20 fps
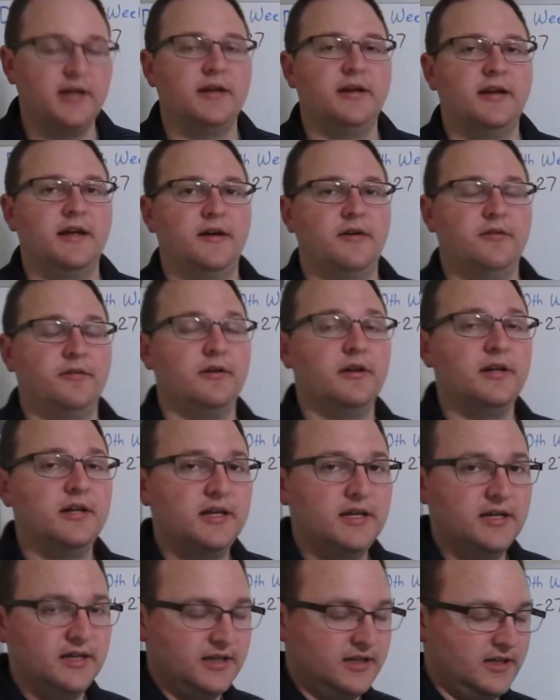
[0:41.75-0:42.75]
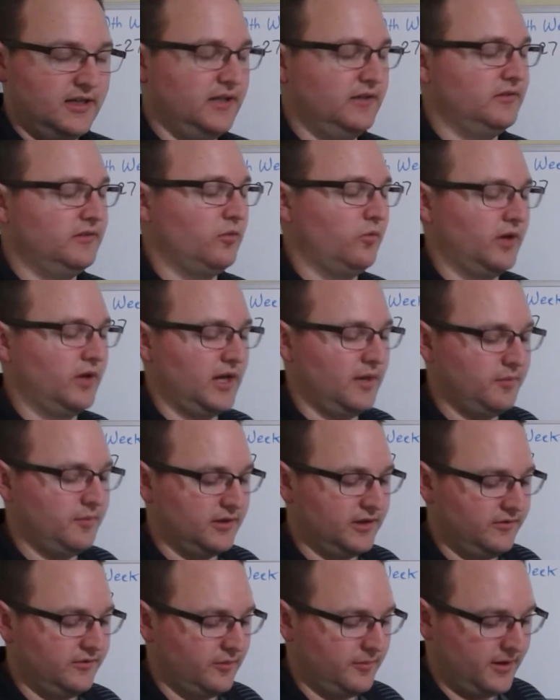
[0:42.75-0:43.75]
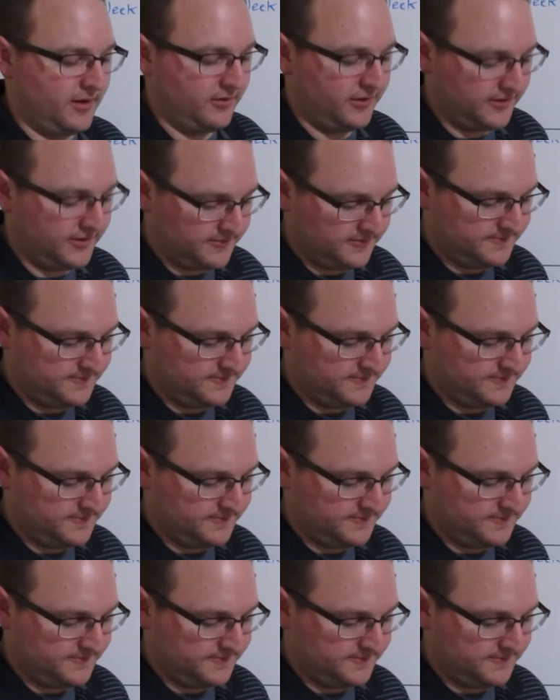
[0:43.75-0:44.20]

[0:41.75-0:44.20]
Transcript: down into what I believe about it.